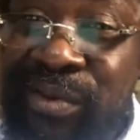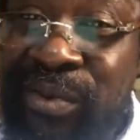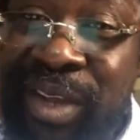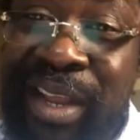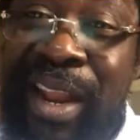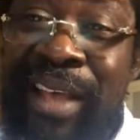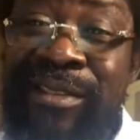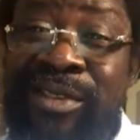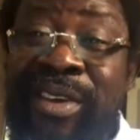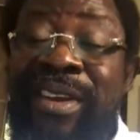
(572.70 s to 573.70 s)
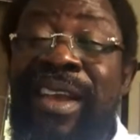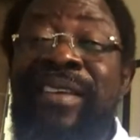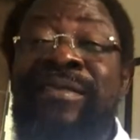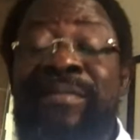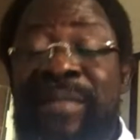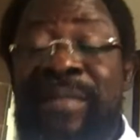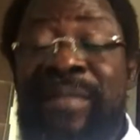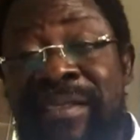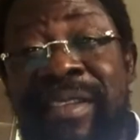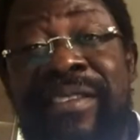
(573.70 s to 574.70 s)
we can actually
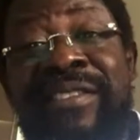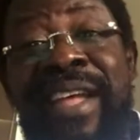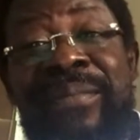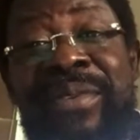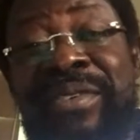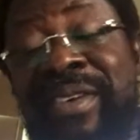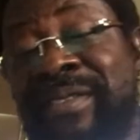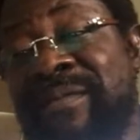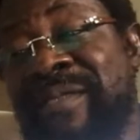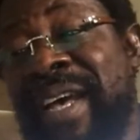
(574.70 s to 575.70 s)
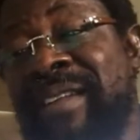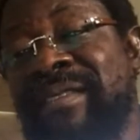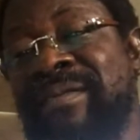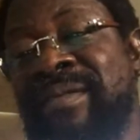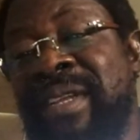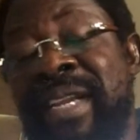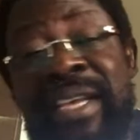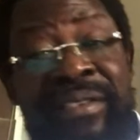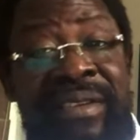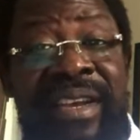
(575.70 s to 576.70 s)
at least establish as a fact that
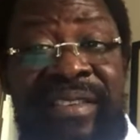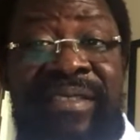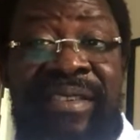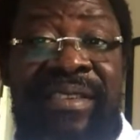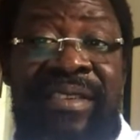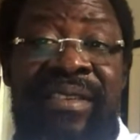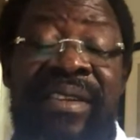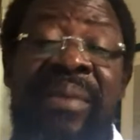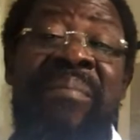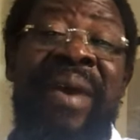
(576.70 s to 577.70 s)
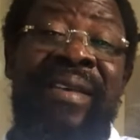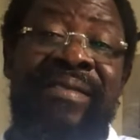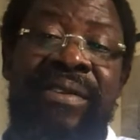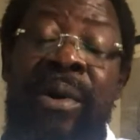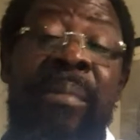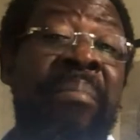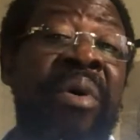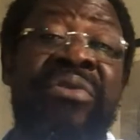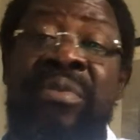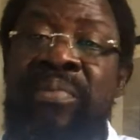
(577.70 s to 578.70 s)
Nigeria is indeed in a mess on
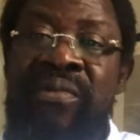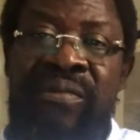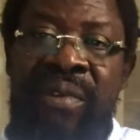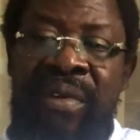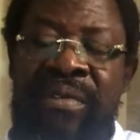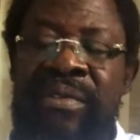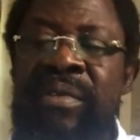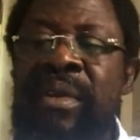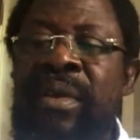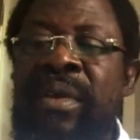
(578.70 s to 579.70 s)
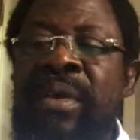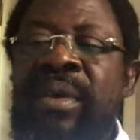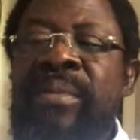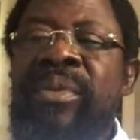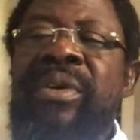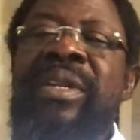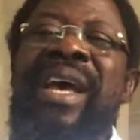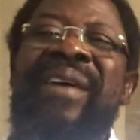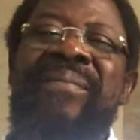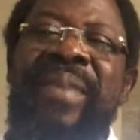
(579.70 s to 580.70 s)
multiple fronts. But in
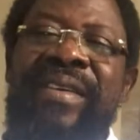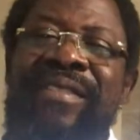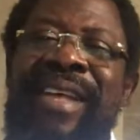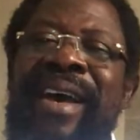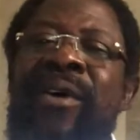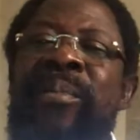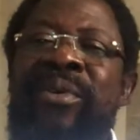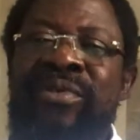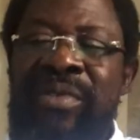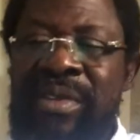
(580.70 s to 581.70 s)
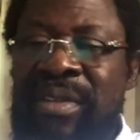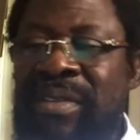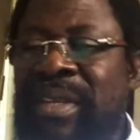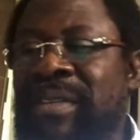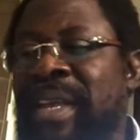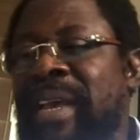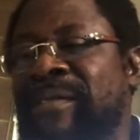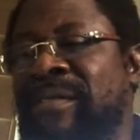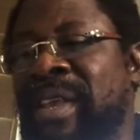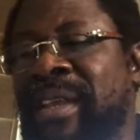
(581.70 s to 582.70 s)
our mess, there are opportunities, as I have
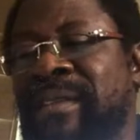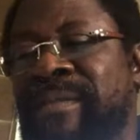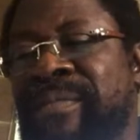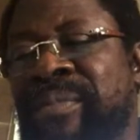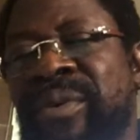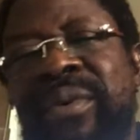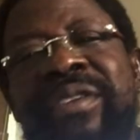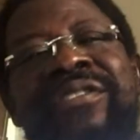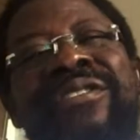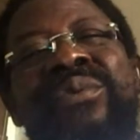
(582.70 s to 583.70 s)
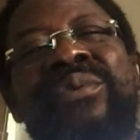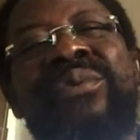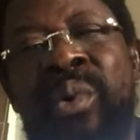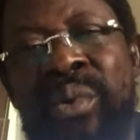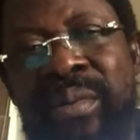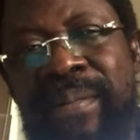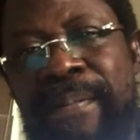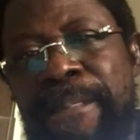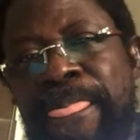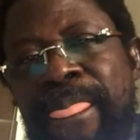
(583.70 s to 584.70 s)
said. What is the role
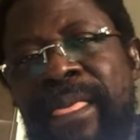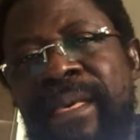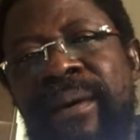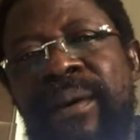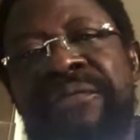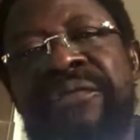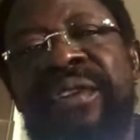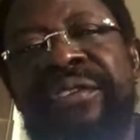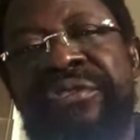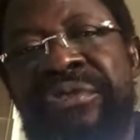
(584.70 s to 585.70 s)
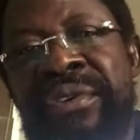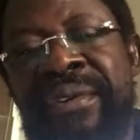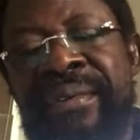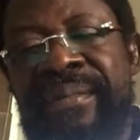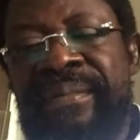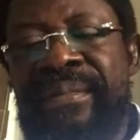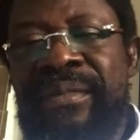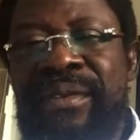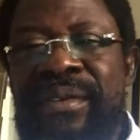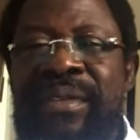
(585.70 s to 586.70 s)
of religion
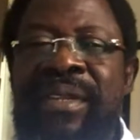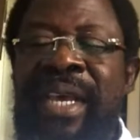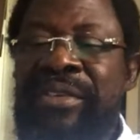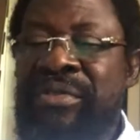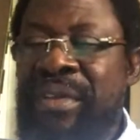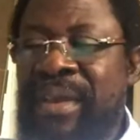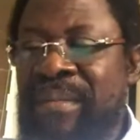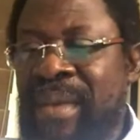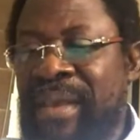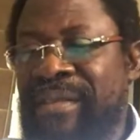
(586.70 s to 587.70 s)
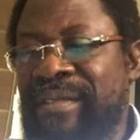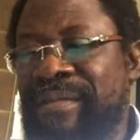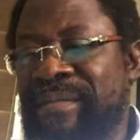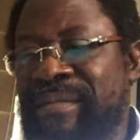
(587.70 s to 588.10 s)
in the Nigerian mess?